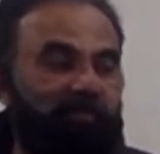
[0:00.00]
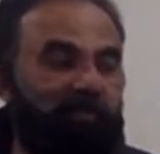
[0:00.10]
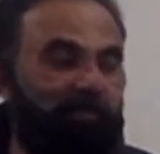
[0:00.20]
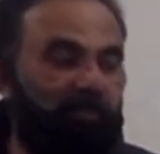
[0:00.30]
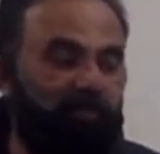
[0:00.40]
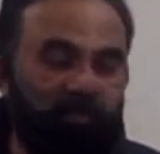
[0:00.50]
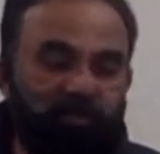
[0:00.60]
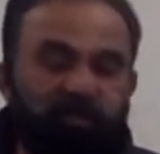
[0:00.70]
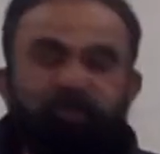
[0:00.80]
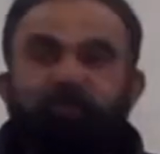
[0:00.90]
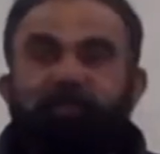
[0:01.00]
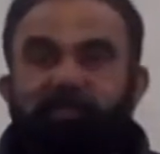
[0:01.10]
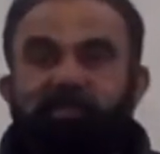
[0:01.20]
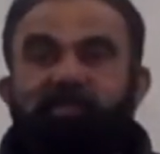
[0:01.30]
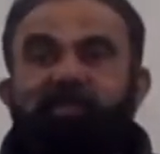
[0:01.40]
you cross it too much,
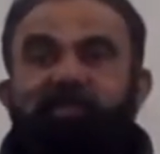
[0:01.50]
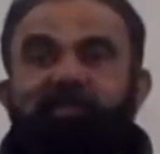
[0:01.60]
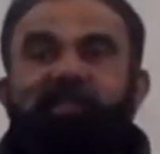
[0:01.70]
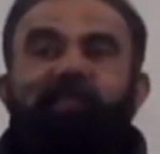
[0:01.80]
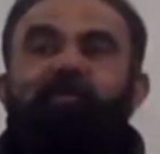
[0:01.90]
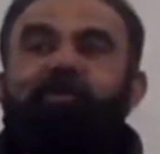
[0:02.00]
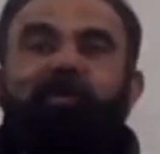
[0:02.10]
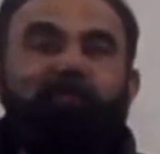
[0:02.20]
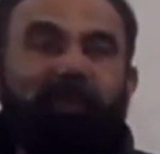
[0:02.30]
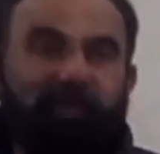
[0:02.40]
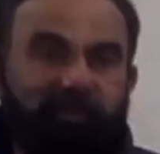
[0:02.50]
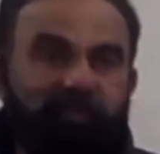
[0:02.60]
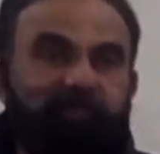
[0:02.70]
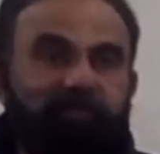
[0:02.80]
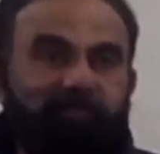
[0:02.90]
then it won't come back.
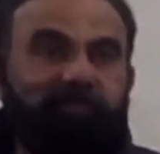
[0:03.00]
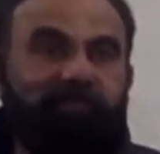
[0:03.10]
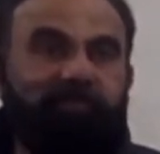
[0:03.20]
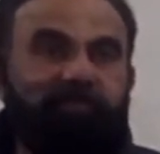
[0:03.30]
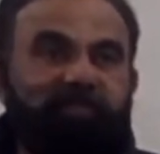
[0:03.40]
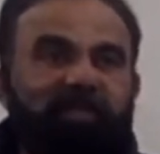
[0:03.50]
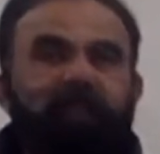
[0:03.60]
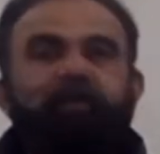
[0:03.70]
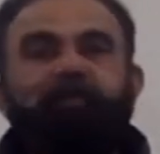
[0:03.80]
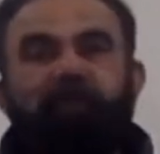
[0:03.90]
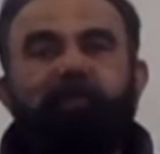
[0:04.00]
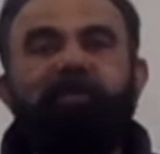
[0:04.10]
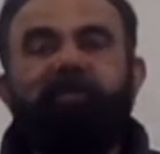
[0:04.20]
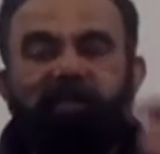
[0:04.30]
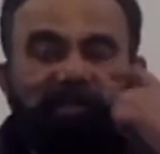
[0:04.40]
It will be
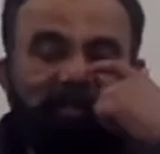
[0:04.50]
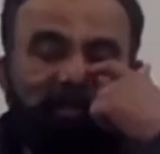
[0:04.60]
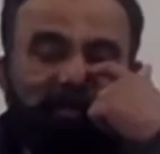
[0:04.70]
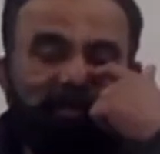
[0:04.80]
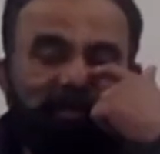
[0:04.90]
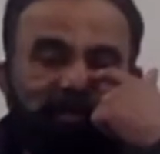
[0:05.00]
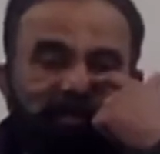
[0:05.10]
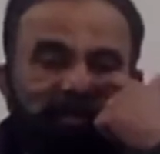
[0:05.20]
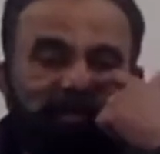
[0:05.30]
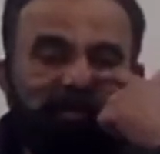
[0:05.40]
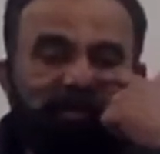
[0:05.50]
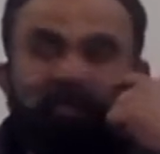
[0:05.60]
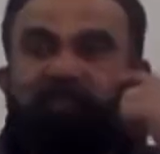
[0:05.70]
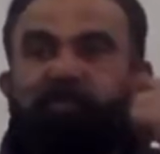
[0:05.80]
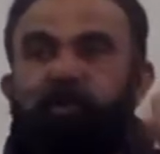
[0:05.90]
permanently
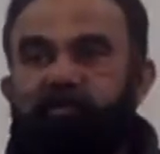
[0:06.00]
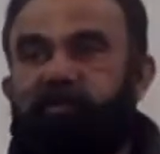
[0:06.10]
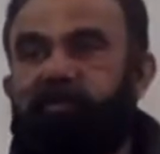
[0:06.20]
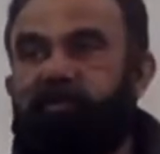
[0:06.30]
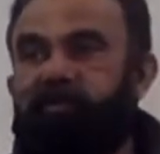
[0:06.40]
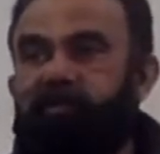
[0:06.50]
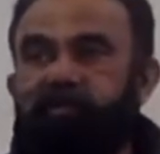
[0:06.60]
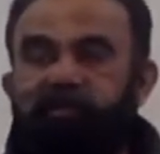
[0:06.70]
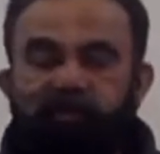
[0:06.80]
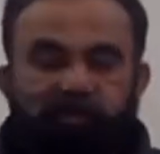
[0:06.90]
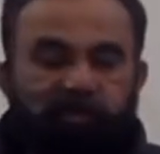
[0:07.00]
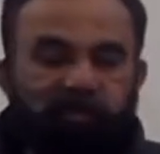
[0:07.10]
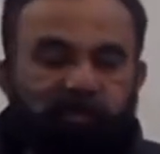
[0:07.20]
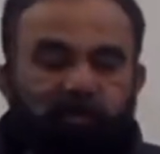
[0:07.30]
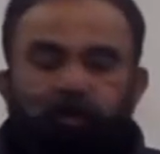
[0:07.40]
deformed.
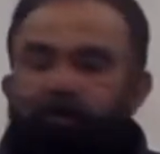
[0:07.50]
So